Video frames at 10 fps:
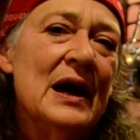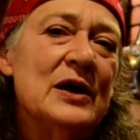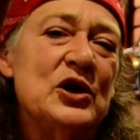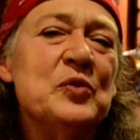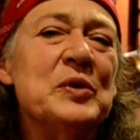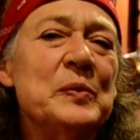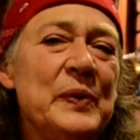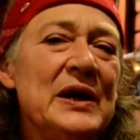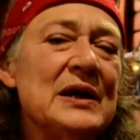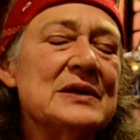human
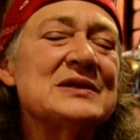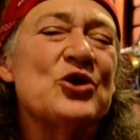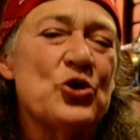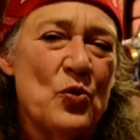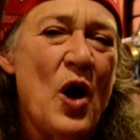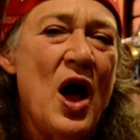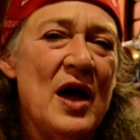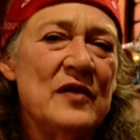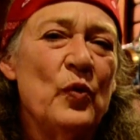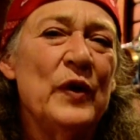beings
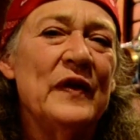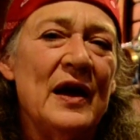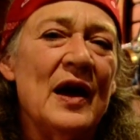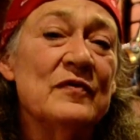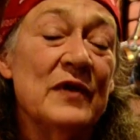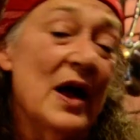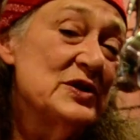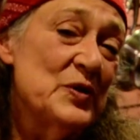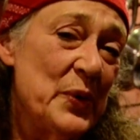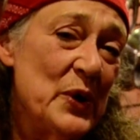thrive when they have
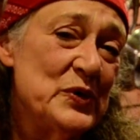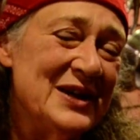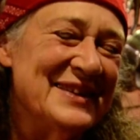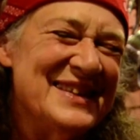lots of protein.